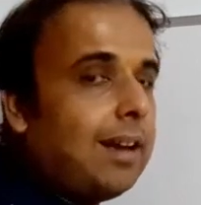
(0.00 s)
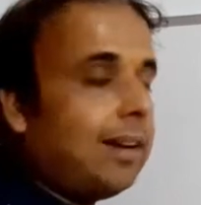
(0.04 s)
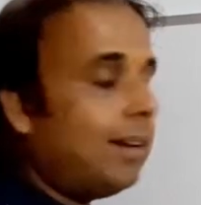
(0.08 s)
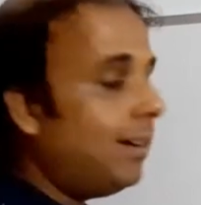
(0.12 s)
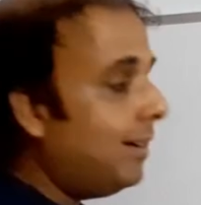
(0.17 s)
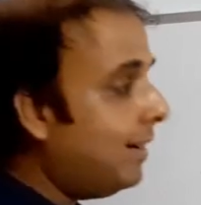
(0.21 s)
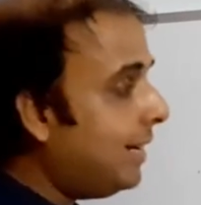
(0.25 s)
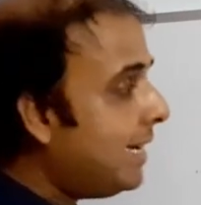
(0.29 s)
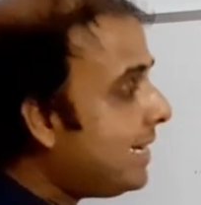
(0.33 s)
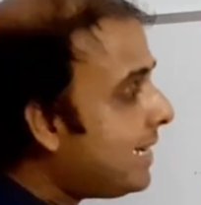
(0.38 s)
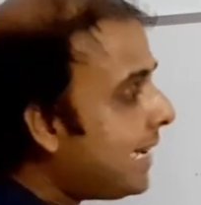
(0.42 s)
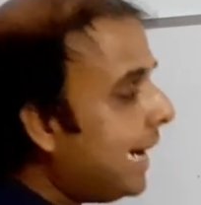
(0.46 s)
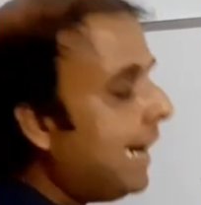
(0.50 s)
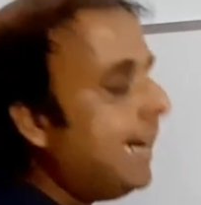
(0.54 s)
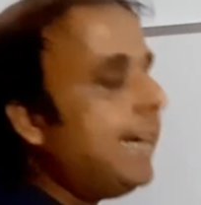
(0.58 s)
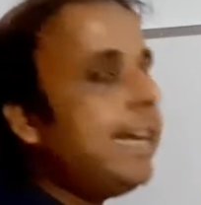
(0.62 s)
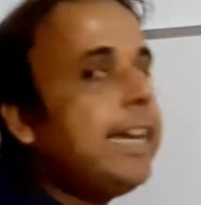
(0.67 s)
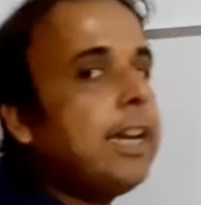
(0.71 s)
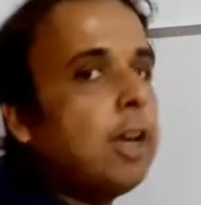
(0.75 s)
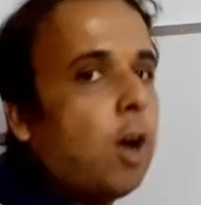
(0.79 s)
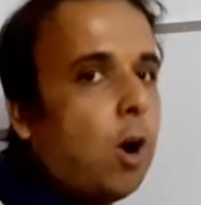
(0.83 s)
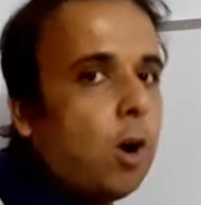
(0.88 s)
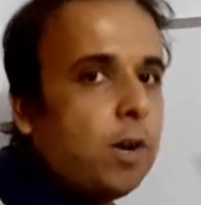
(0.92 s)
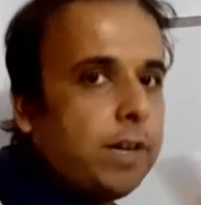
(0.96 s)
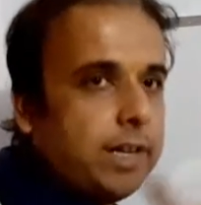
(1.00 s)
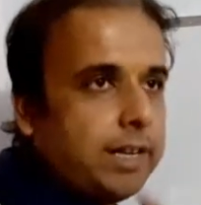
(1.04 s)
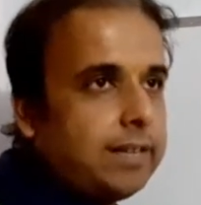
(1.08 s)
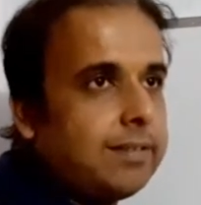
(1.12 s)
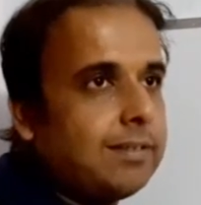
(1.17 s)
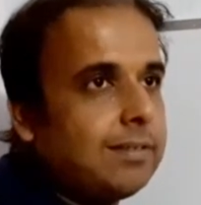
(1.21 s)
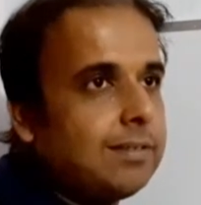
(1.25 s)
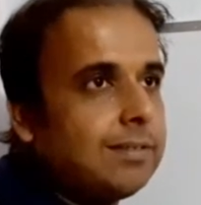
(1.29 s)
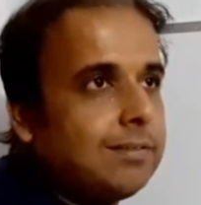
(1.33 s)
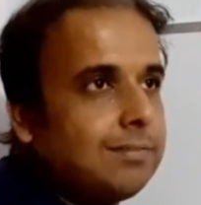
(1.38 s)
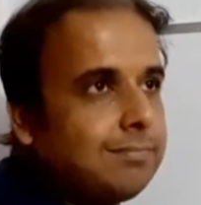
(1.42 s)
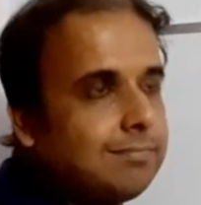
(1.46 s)
descending order.
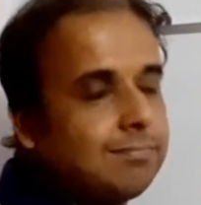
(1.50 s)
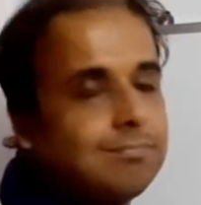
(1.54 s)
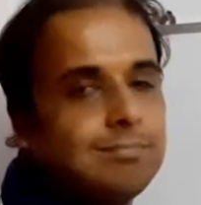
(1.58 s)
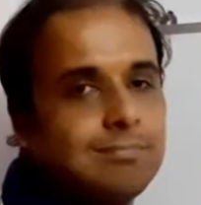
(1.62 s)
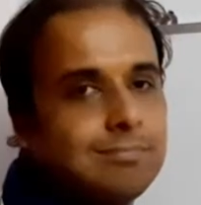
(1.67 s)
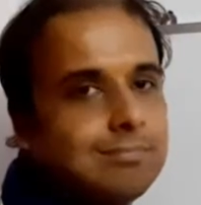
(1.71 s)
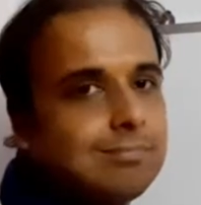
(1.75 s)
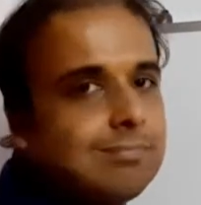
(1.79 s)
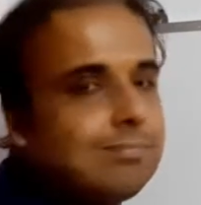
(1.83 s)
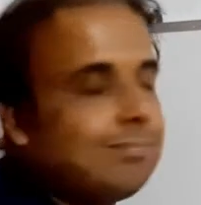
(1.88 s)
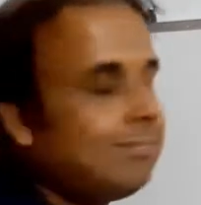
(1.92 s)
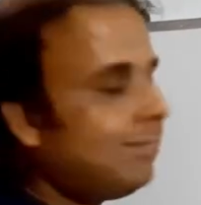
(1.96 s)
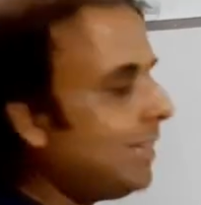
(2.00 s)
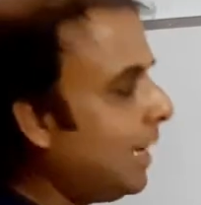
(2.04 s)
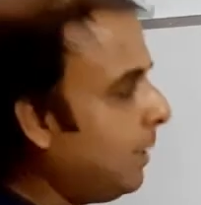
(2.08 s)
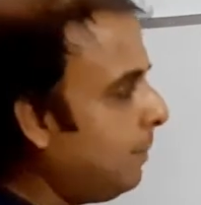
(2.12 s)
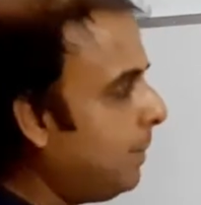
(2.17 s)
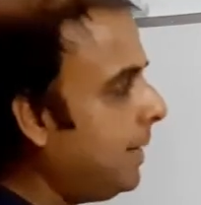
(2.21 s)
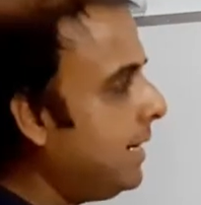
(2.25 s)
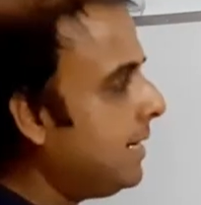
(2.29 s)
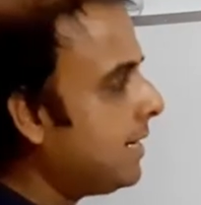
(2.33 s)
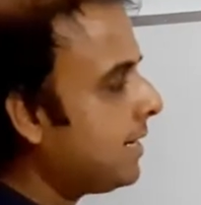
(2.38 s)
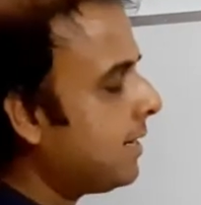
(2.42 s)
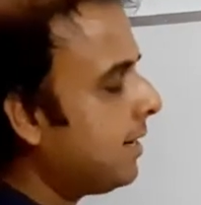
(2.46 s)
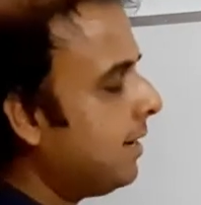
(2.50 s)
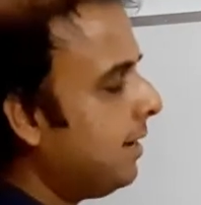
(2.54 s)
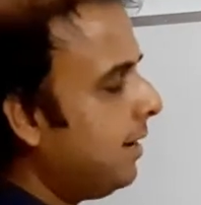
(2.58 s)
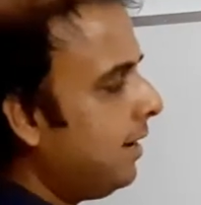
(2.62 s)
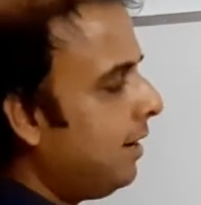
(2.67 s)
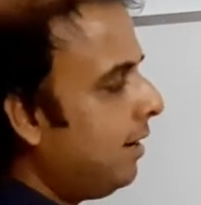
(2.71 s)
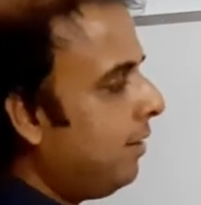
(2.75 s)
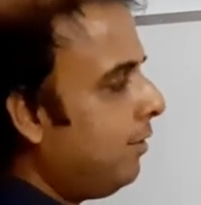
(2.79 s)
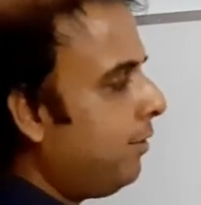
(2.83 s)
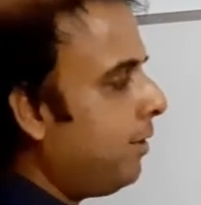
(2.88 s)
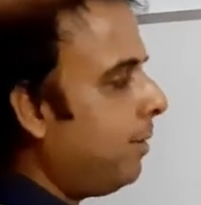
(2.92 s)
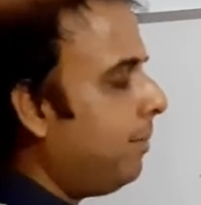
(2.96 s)
That means
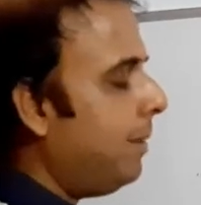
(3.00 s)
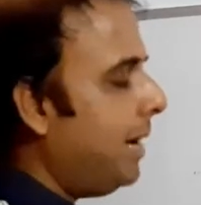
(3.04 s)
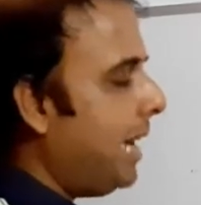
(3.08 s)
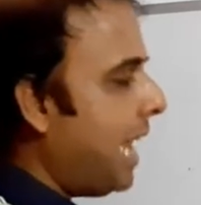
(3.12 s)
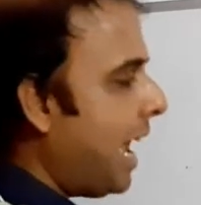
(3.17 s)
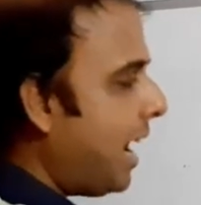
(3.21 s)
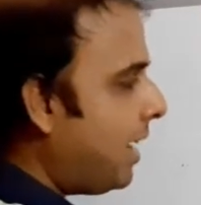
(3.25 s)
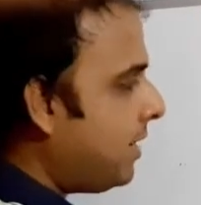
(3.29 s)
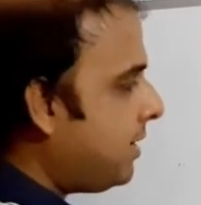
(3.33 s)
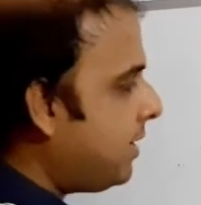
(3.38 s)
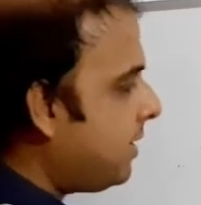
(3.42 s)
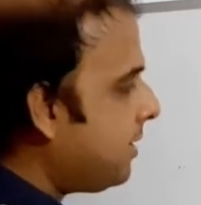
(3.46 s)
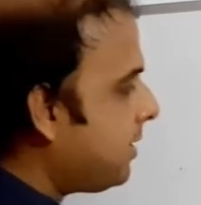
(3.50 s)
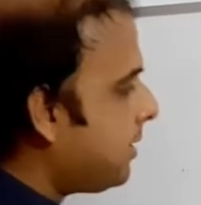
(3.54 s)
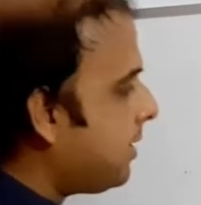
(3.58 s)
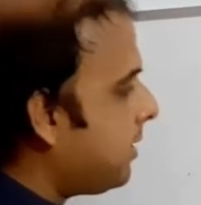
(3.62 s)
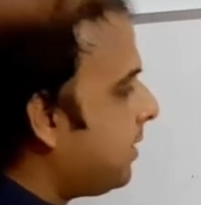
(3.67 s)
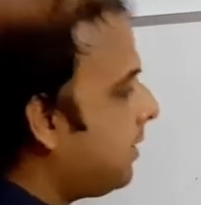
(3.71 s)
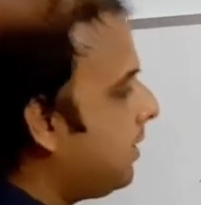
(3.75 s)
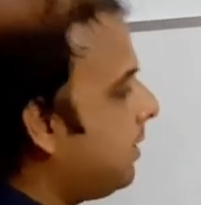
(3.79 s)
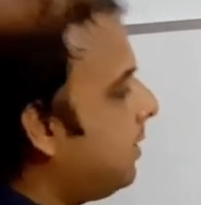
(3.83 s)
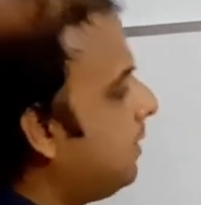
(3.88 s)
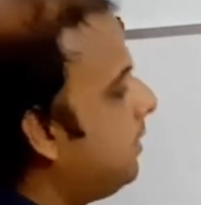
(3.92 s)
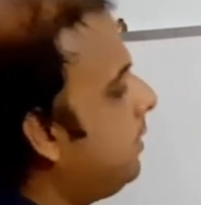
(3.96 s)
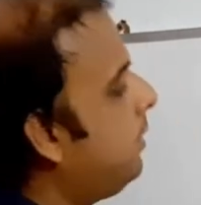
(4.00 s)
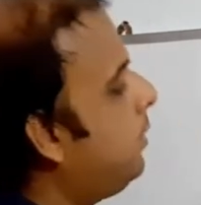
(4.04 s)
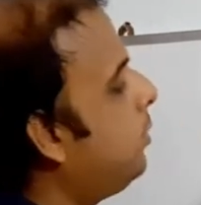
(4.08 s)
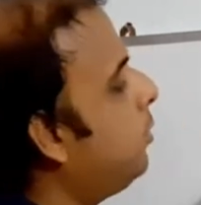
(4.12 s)
from largest to